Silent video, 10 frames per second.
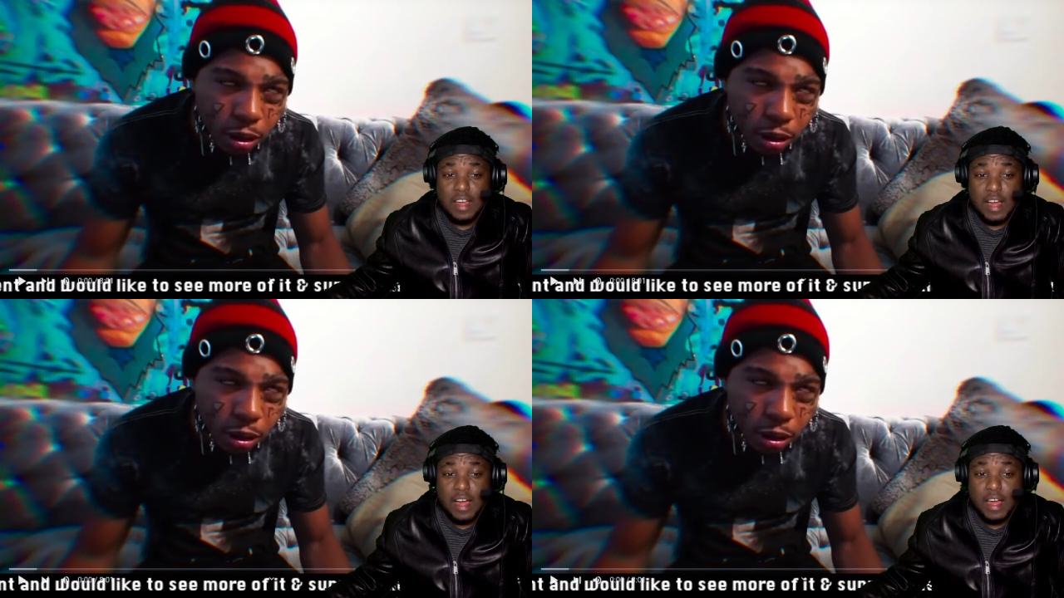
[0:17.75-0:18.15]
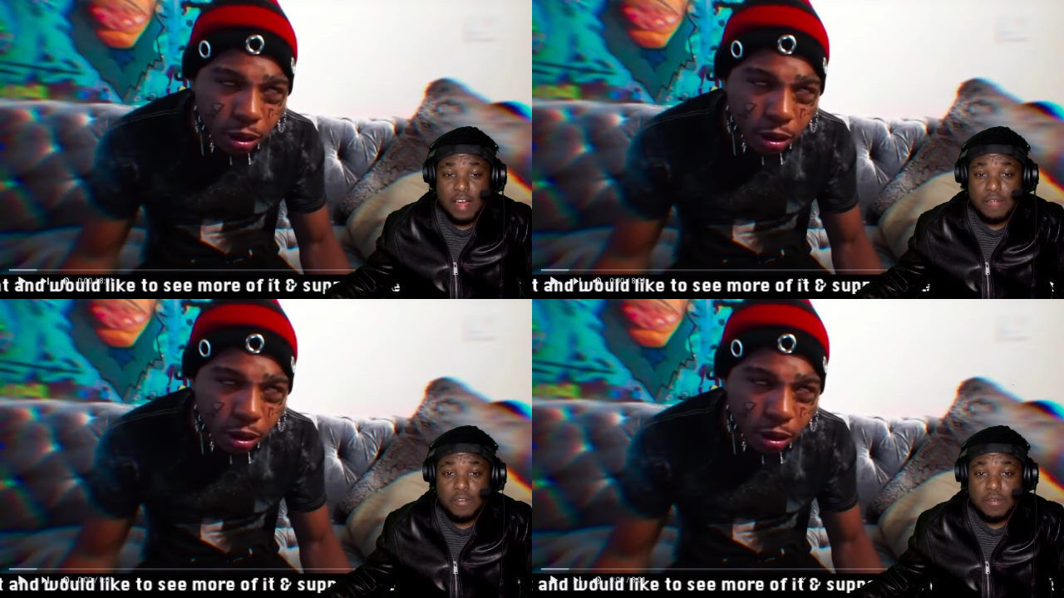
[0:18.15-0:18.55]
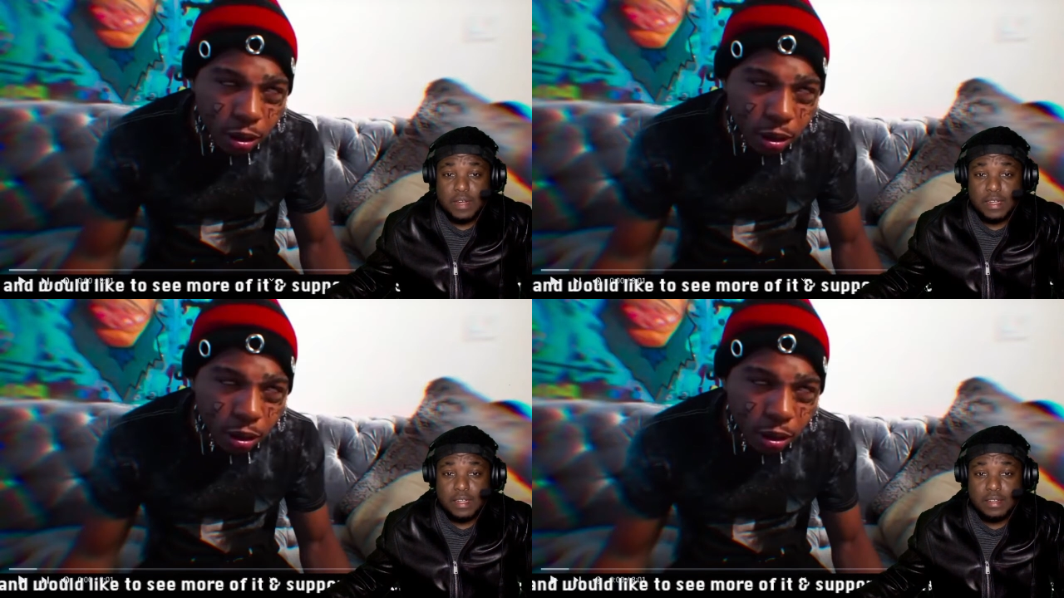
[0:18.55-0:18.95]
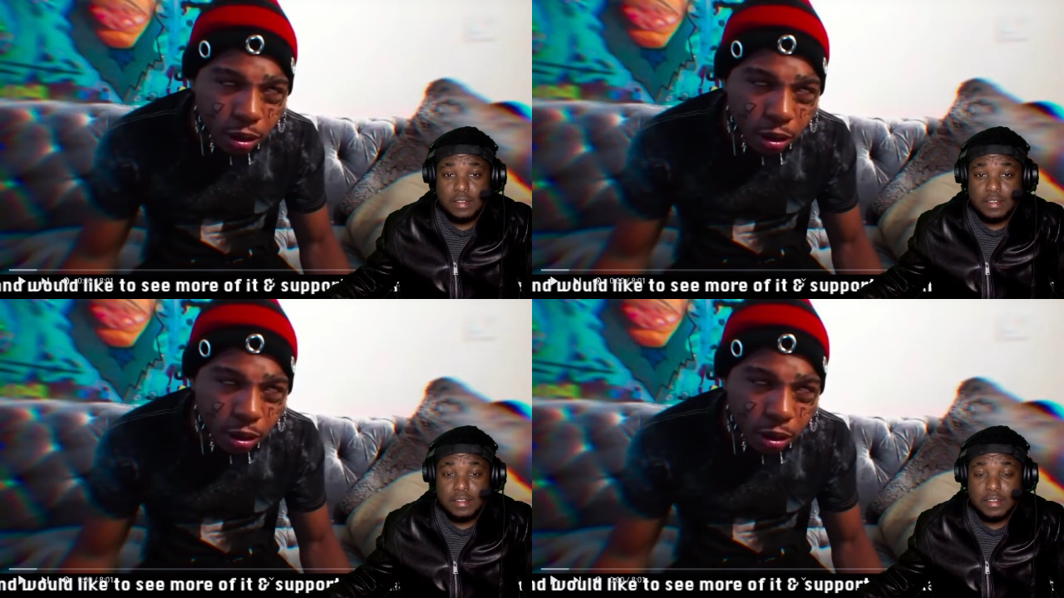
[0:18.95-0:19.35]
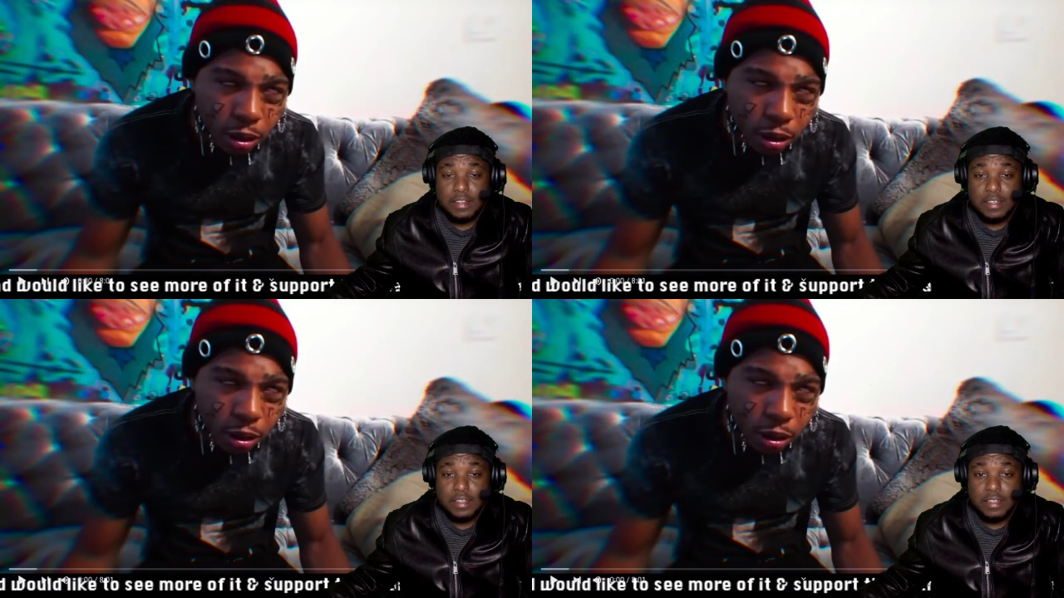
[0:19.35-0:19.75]
Speaker 1: I have no idea.
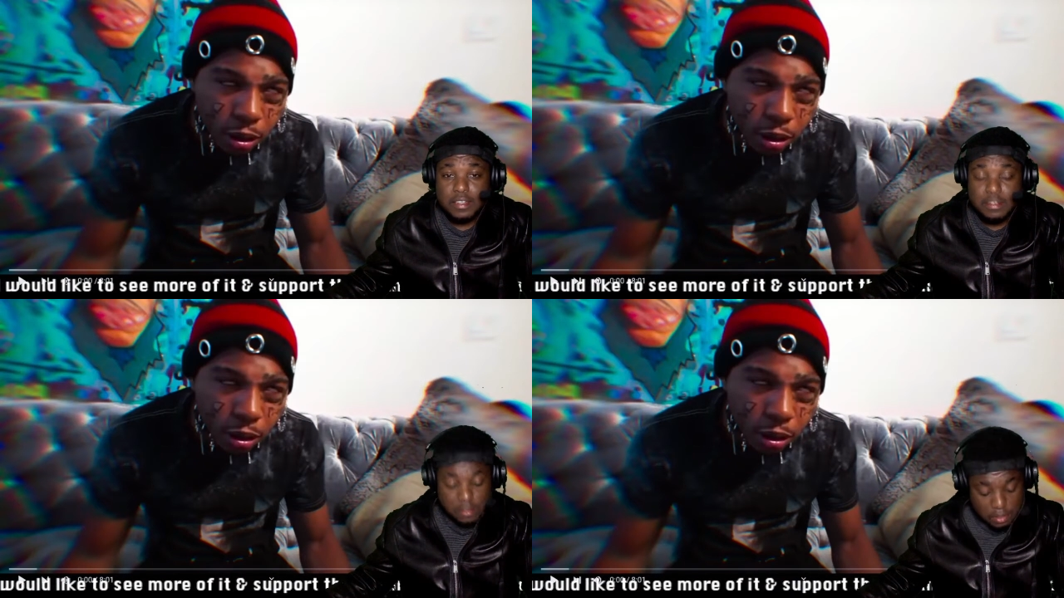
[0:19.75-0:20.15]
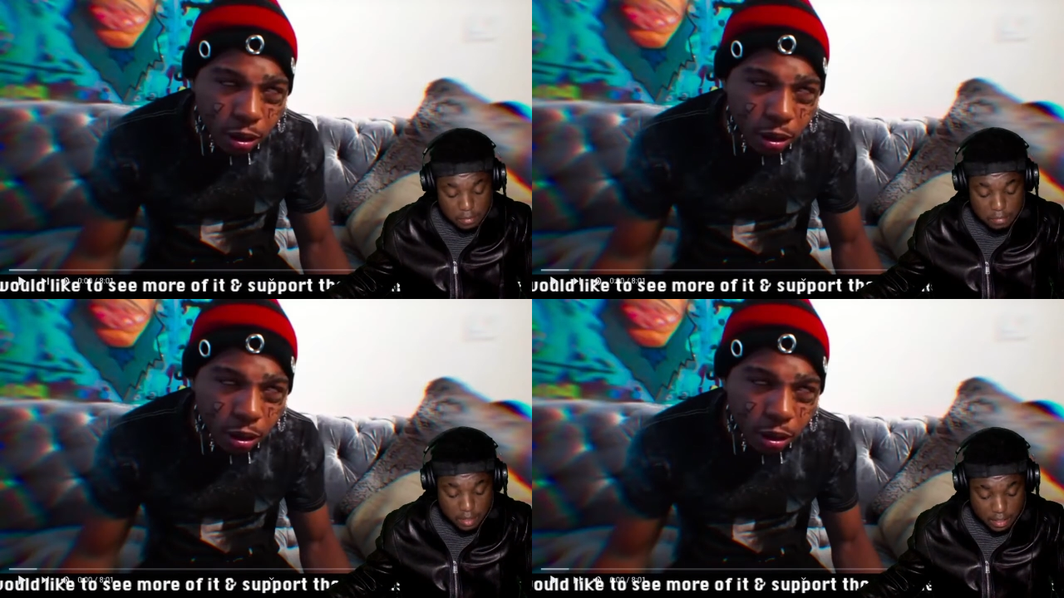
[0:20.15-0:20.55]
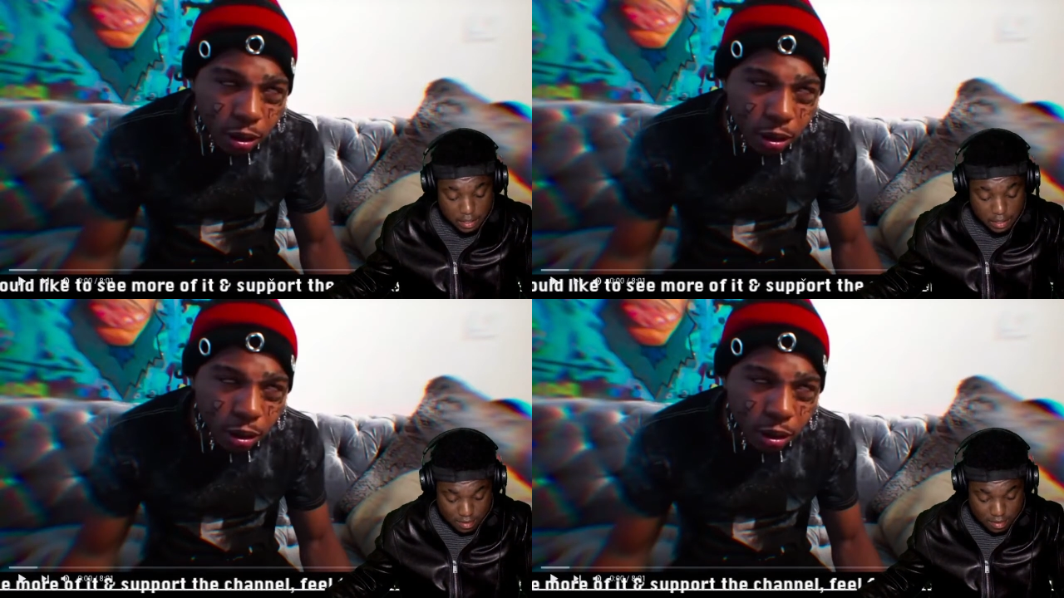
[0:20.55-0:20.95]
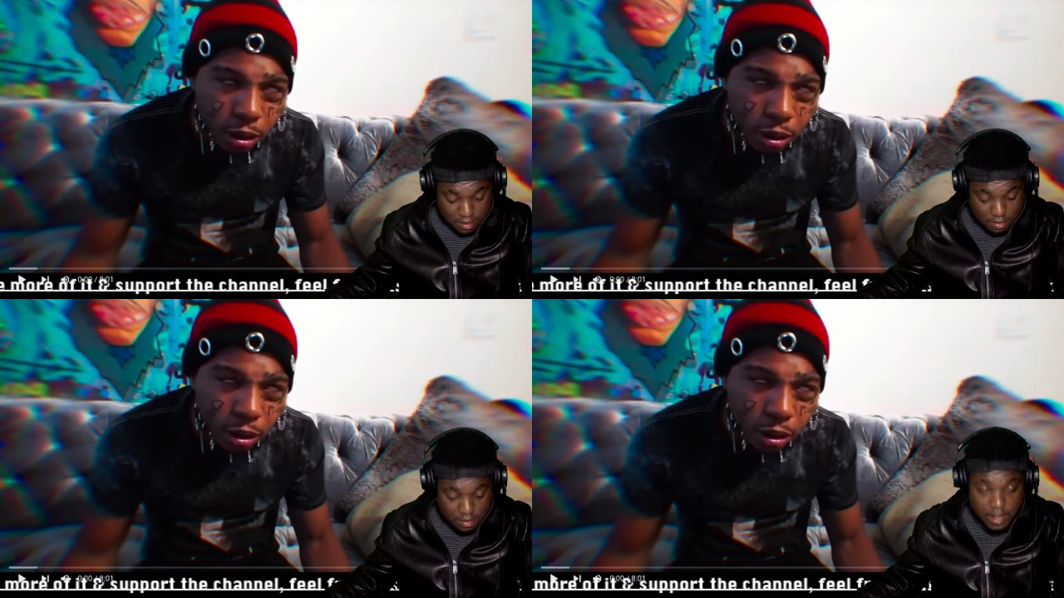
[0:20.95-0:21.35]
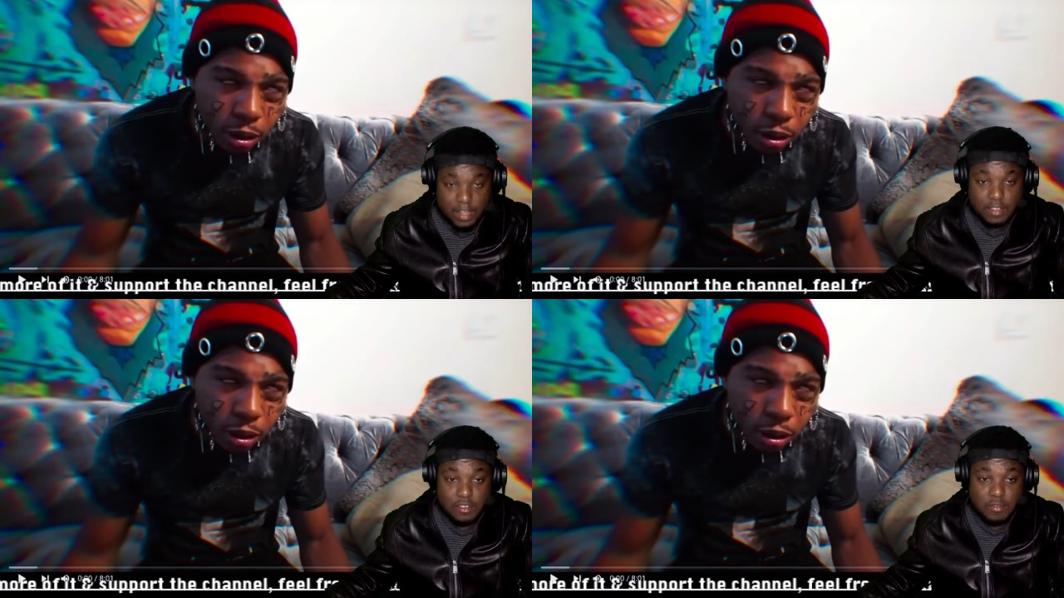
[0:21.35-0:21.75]
He looks completely, he looked like
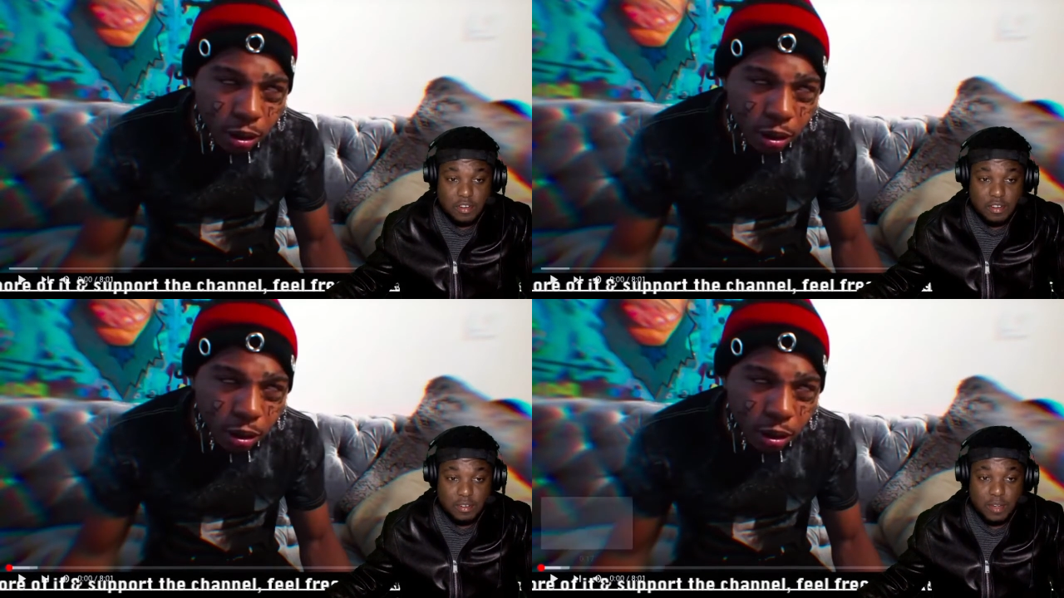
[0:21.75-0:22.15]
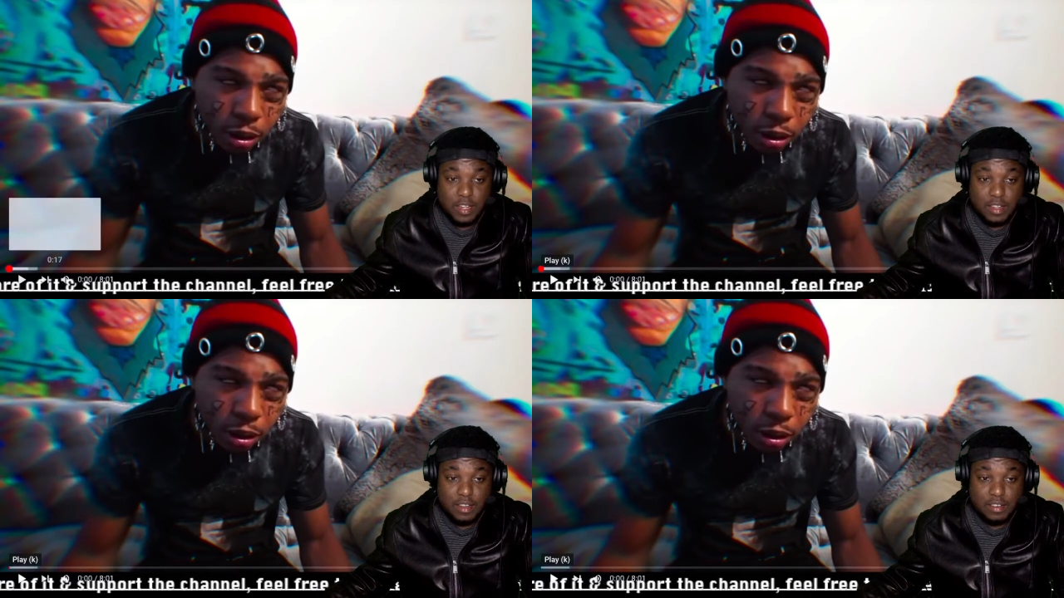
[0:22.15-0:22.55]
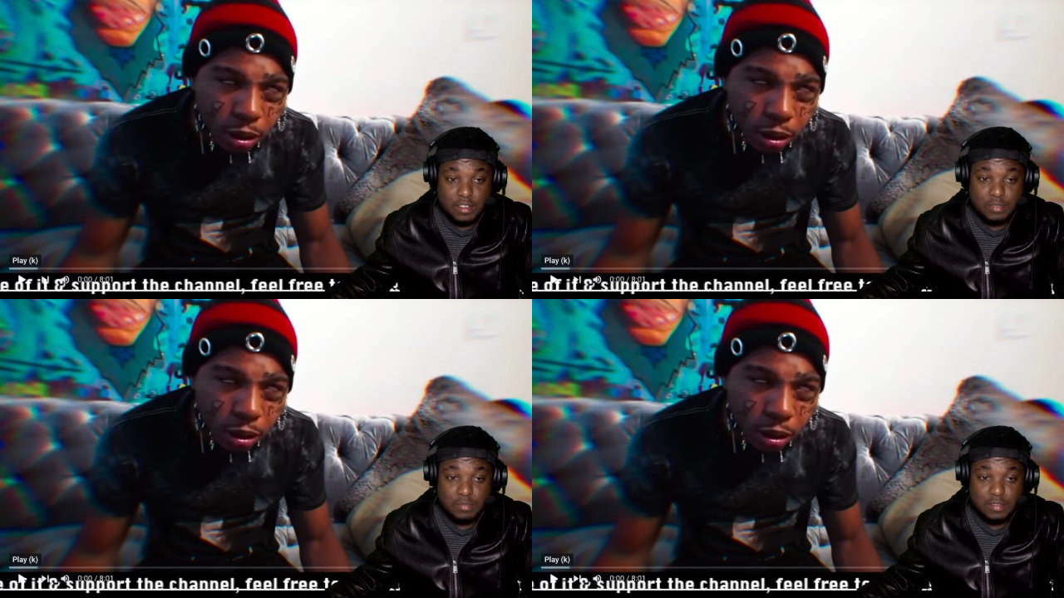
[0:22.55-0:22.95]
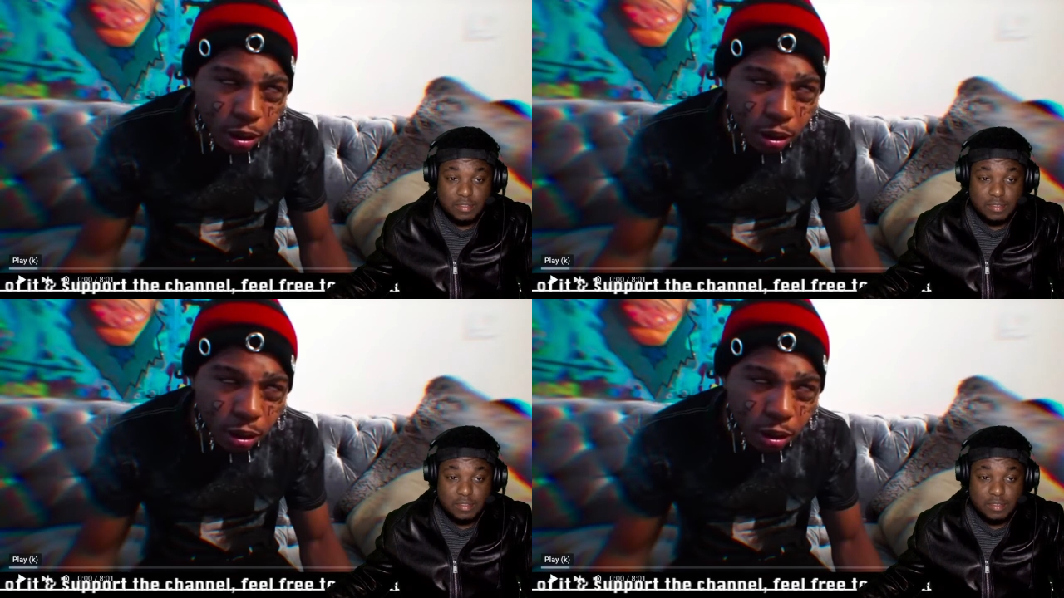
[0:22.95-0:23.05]
he's going all the way in on this one.